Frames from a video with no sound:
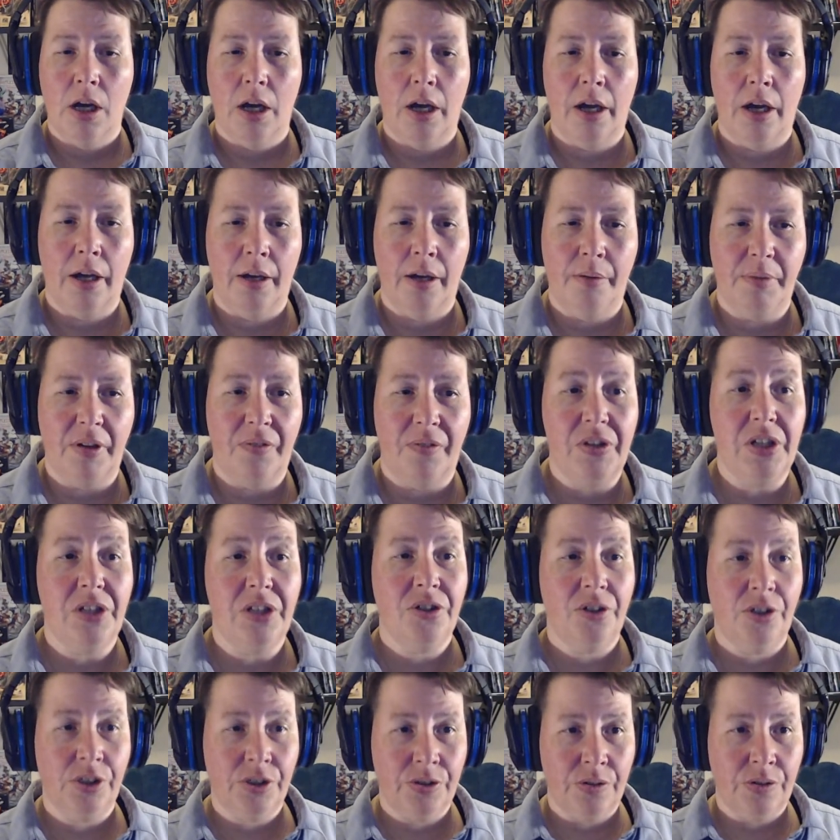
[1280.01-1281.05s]
If he
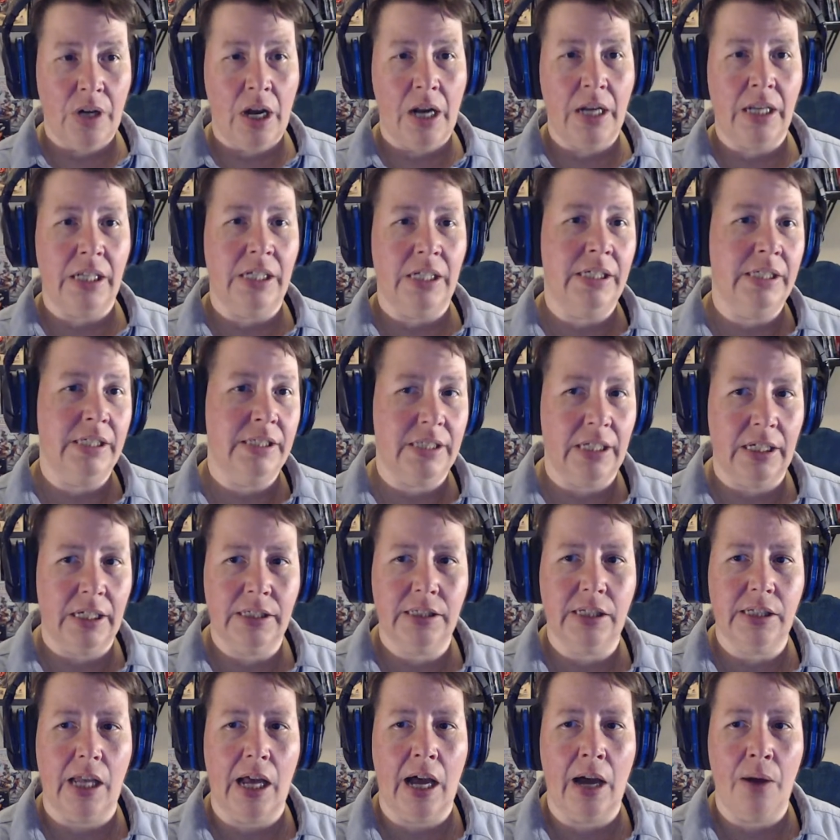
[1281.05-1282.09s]
turns around and he
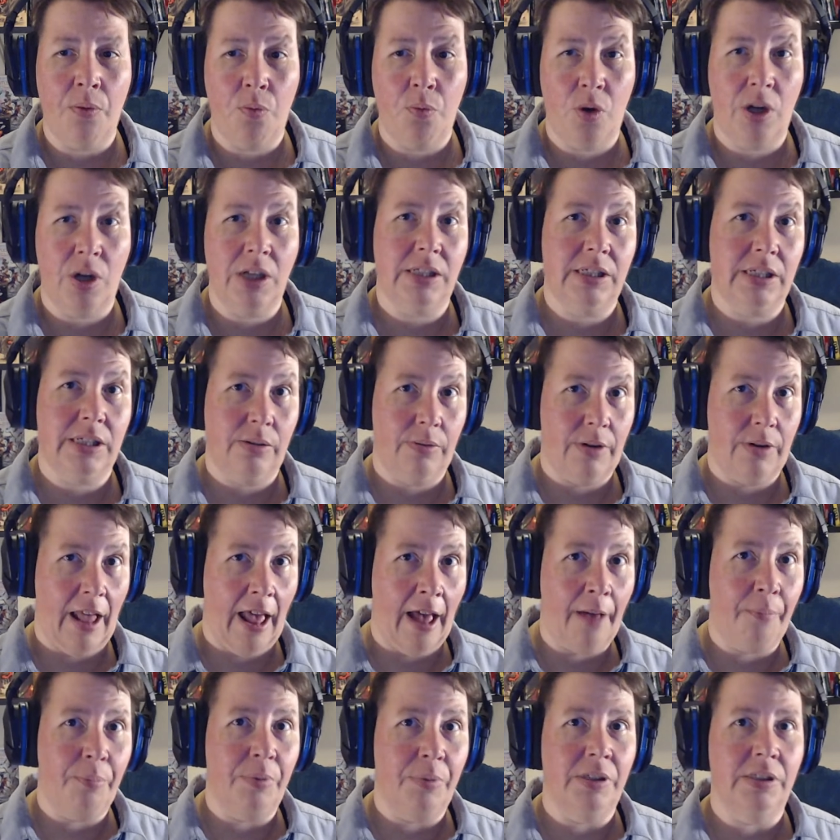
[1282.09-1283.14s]
says, I want to see what
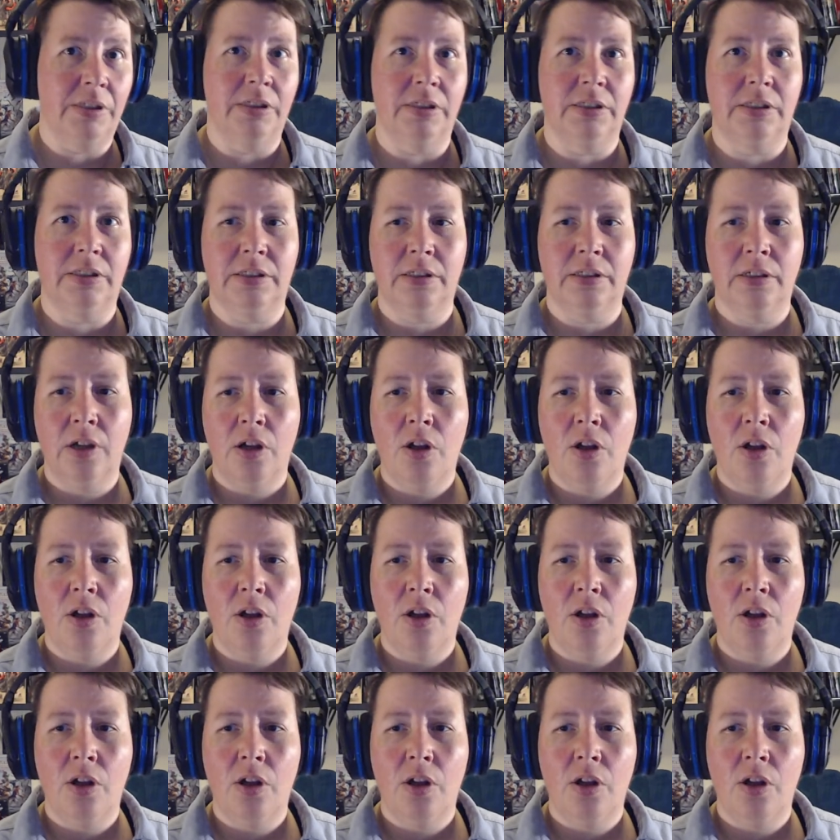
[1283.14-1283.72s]
happens,